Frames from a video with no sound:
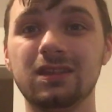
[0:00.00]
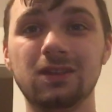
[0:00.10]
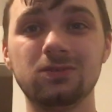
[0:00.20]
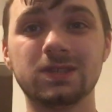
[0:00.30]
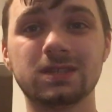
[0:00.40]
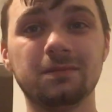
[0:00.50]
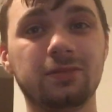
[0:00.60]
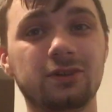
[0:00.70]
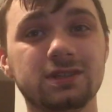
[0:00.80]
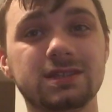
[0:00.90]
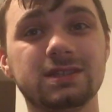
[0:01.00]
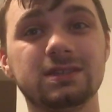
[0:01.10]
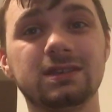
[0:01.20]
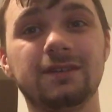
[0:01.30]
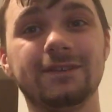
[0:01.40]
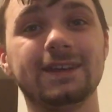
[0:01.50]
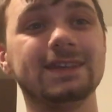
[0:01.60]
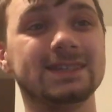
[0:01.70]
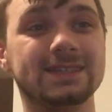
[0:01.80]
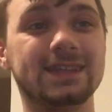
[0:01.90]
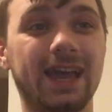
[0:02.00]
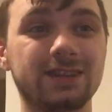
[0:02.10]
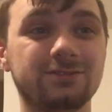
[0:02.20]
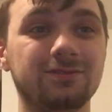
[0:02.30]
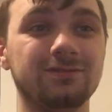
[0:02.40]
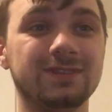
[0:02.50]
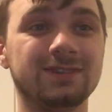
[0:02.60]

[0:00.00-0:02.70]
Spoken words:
Though some parts of it is natural,